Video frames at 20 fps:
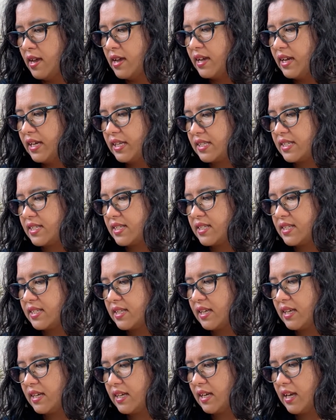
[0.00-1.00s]
it's
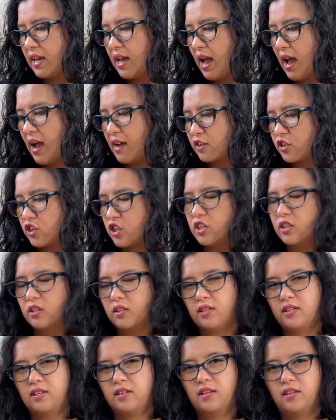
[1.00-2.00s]

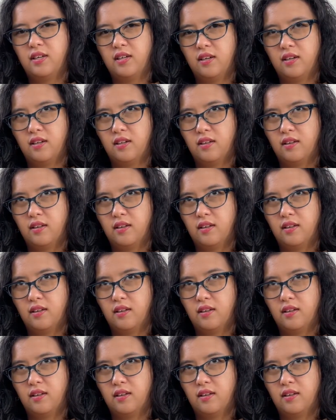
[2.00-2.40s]
actually